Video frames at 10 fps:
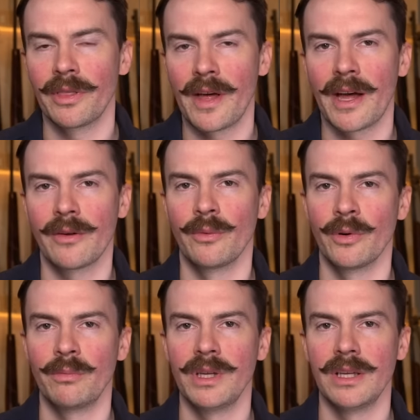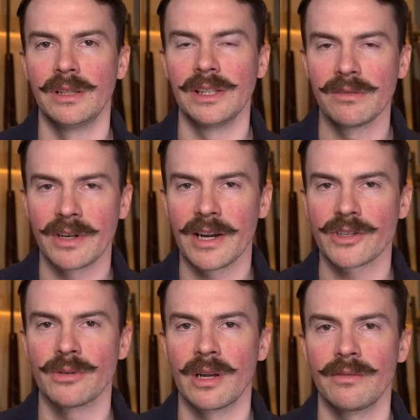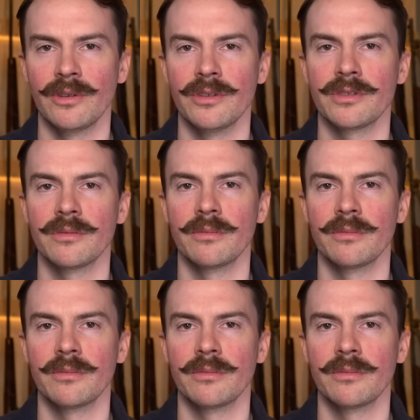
that would be lever action rifles,